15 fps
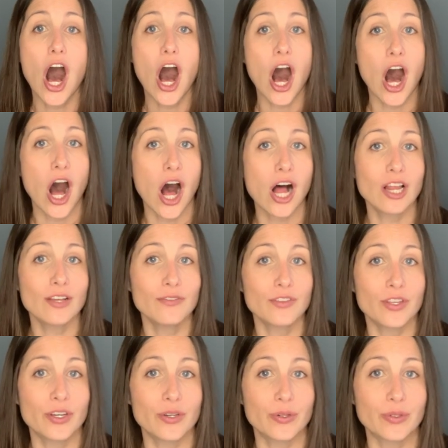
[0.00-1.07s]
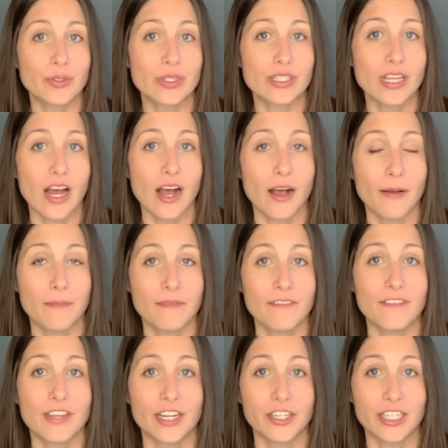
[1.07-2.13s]
All of those
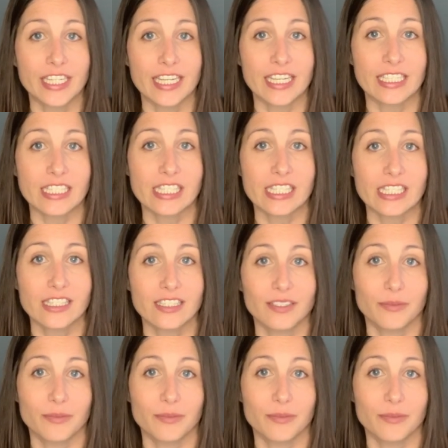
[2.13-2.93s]
various